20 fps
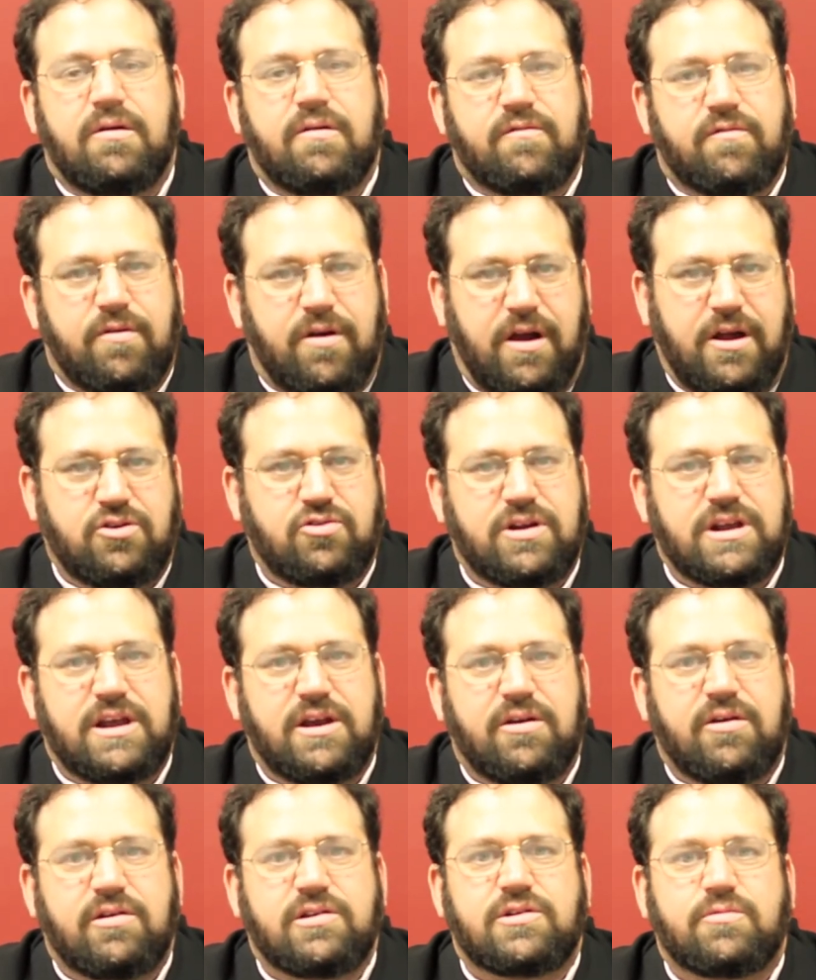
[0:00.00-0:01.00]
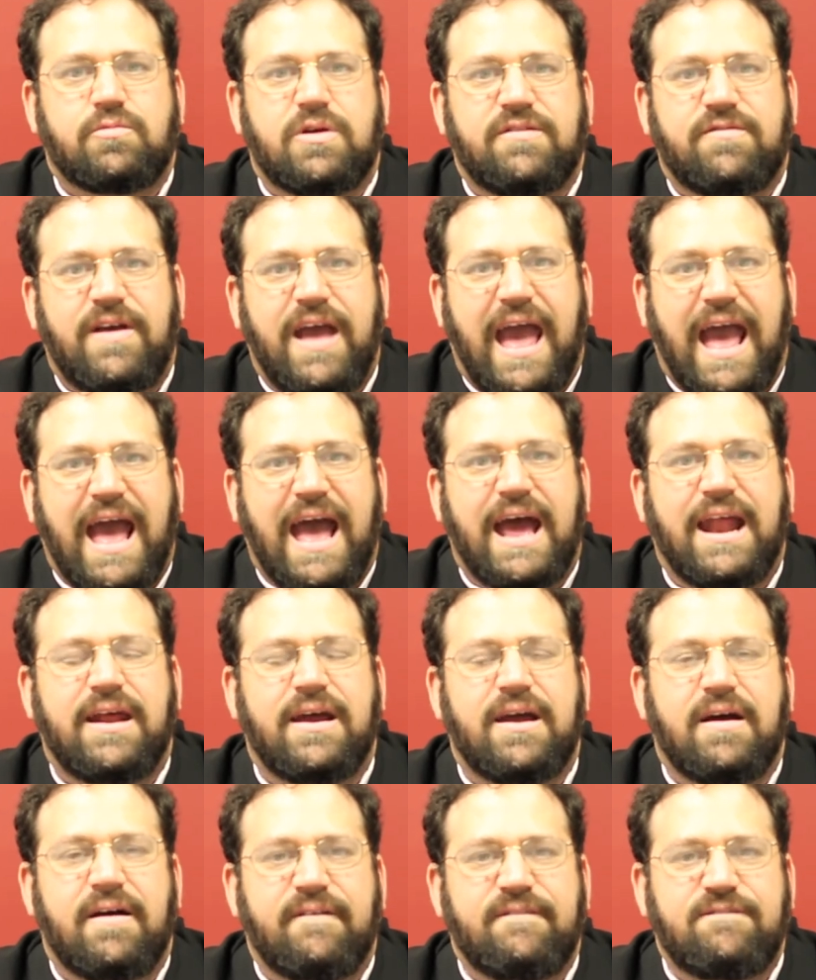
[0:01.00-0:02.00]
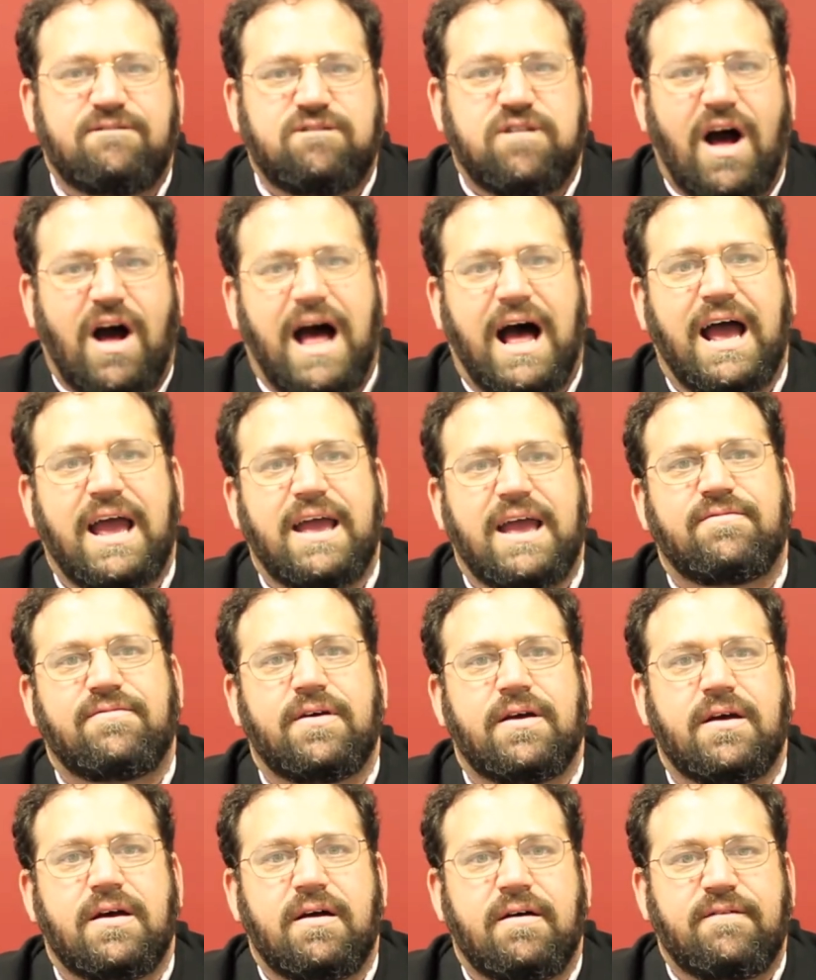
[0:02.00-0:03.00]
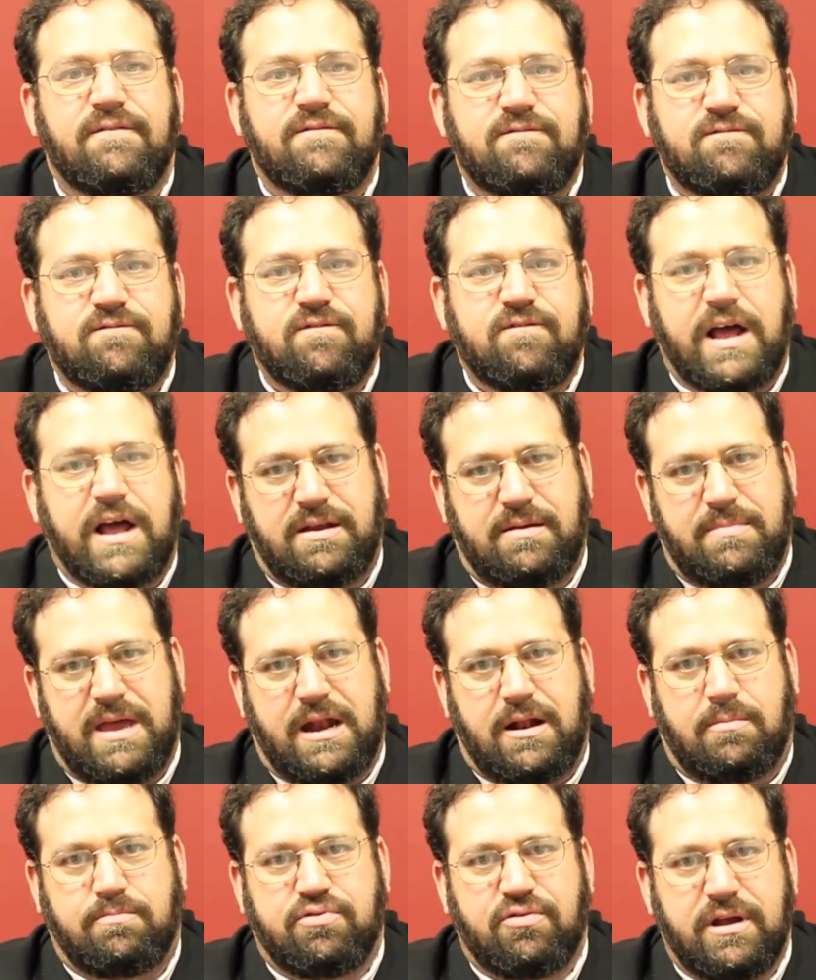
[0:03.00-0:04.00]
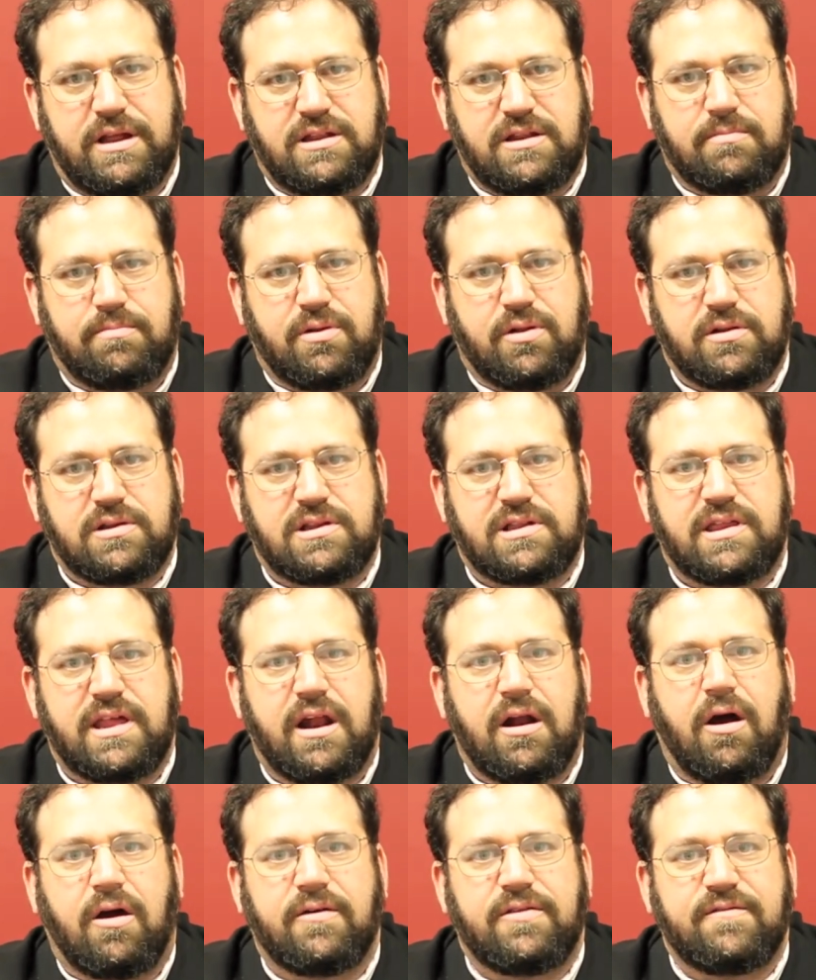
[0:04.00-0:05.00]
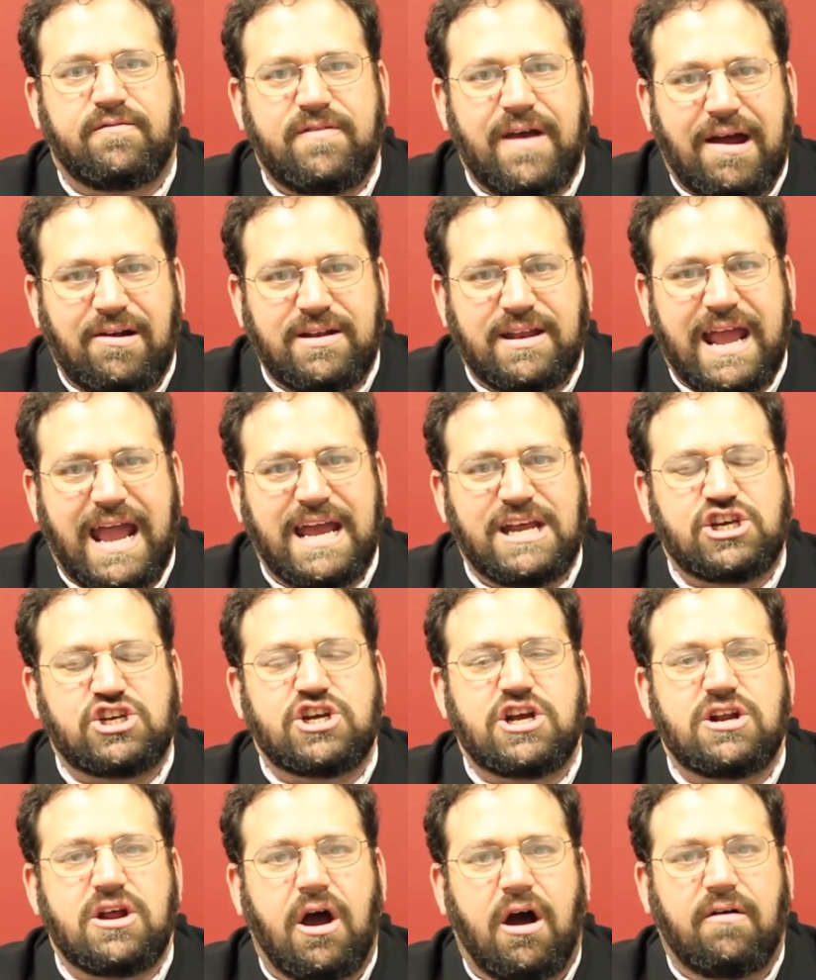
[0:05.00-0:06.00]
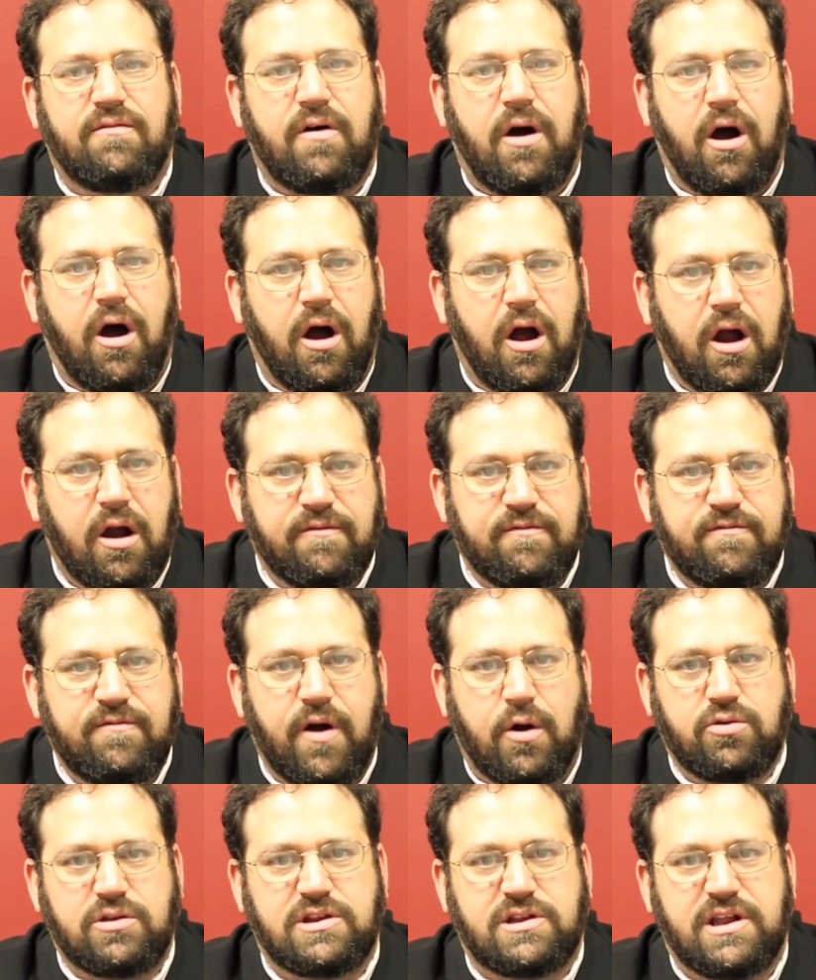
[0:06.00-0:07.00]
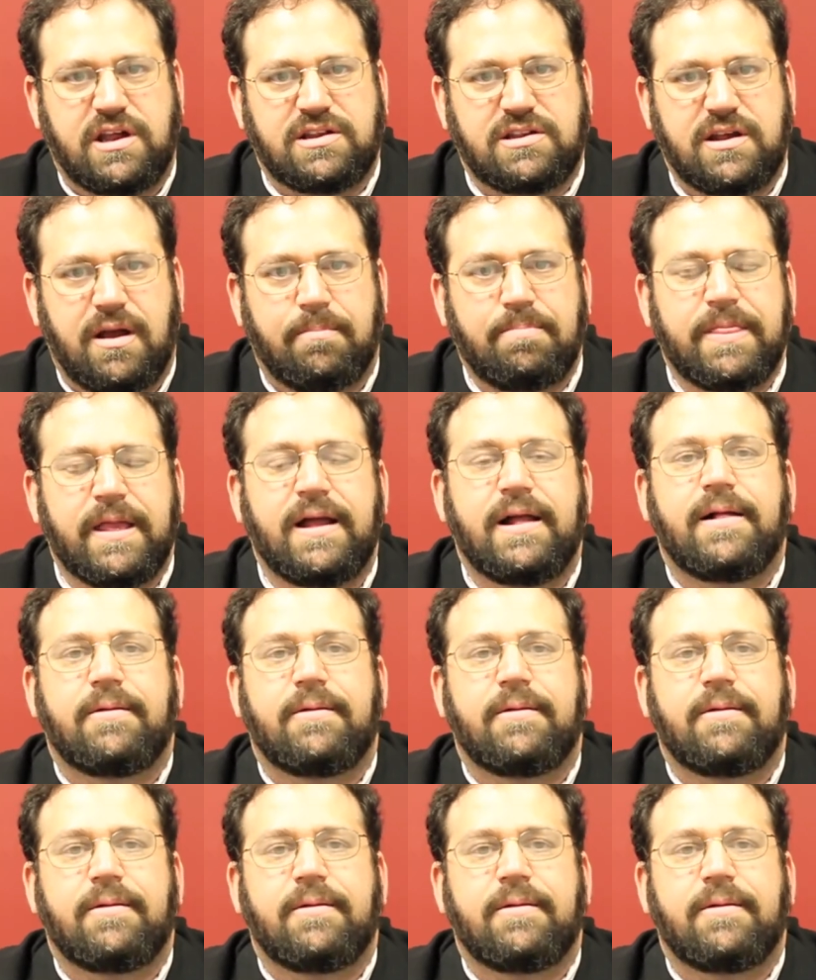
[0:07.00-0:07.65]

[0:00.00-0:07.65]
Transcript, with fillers: For 100 years, we've had five fundamental principles that are the foundation of our phone system.